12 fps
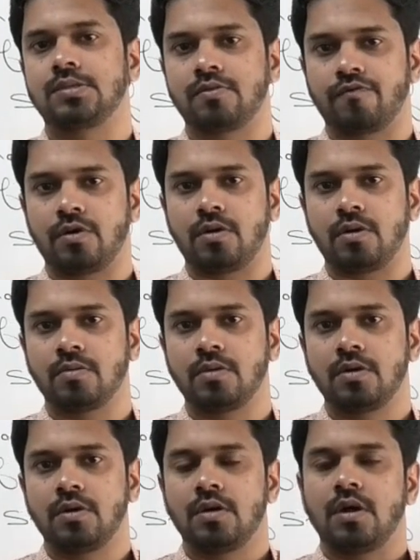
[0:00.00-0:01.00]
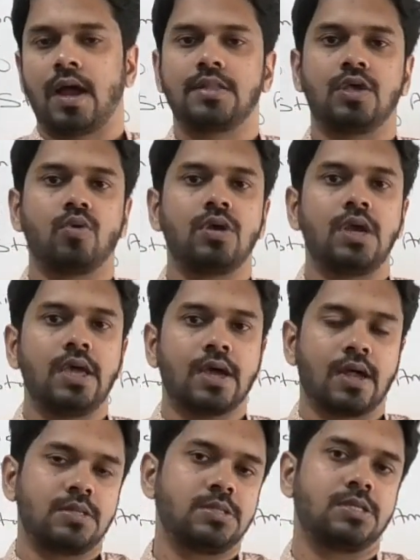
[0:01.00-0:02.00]
in the world, and the only
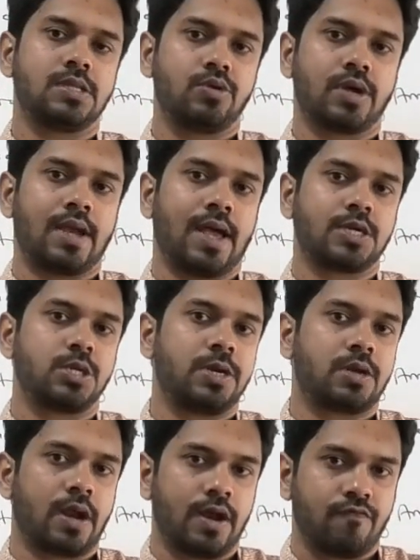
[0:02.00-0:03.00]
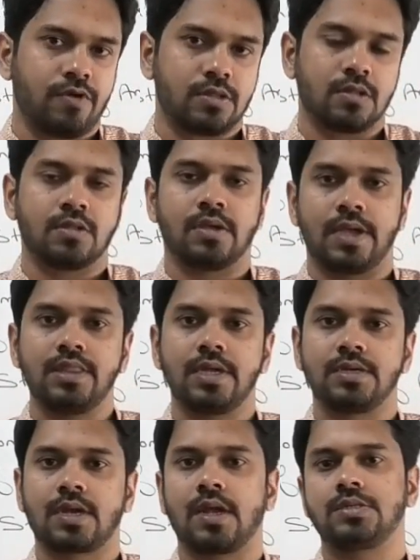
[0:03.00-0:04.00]
currency that you can actually trade with in the
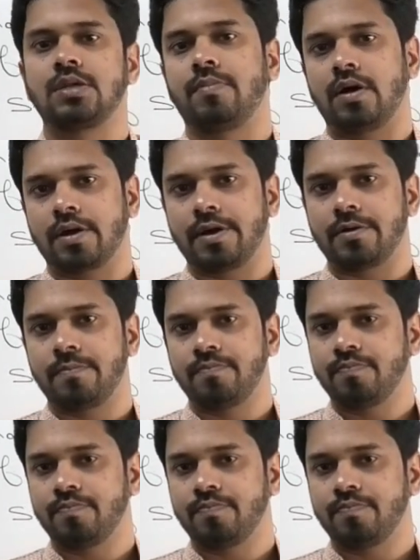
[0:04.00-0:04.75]
international market.